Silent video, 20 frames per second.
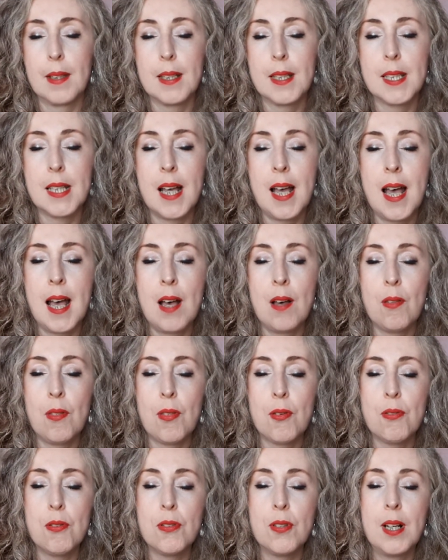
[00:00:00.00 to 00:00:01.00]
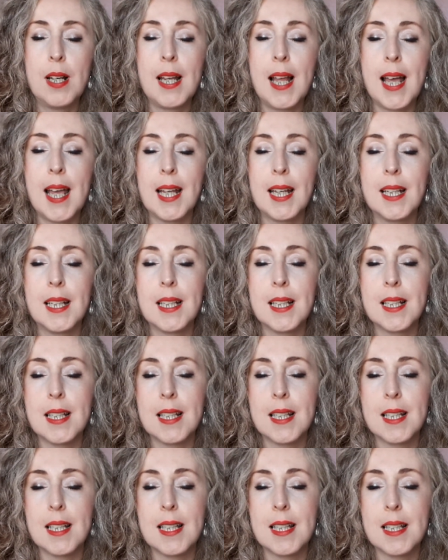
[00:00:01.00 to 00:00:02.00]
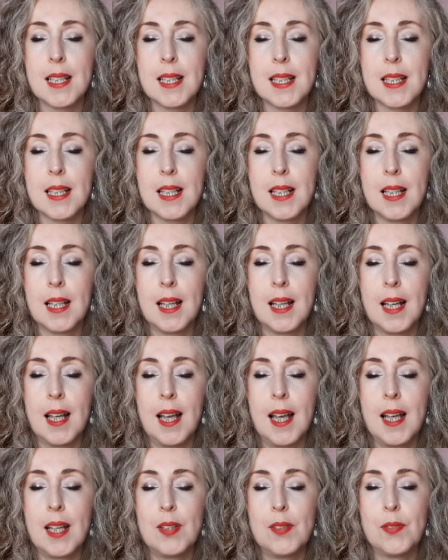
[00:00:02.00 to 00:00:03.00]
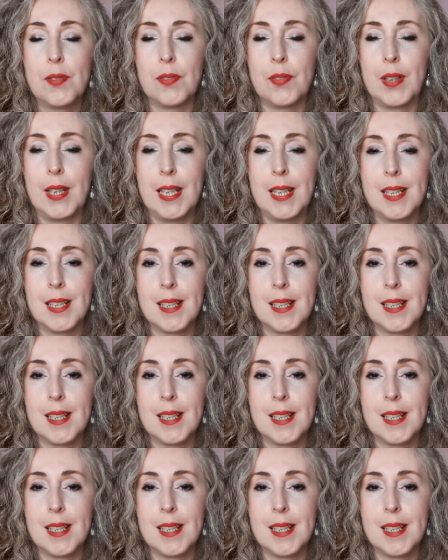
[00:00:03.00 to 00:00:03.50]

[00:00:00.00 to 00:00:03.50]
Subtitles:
down through the legs and feet.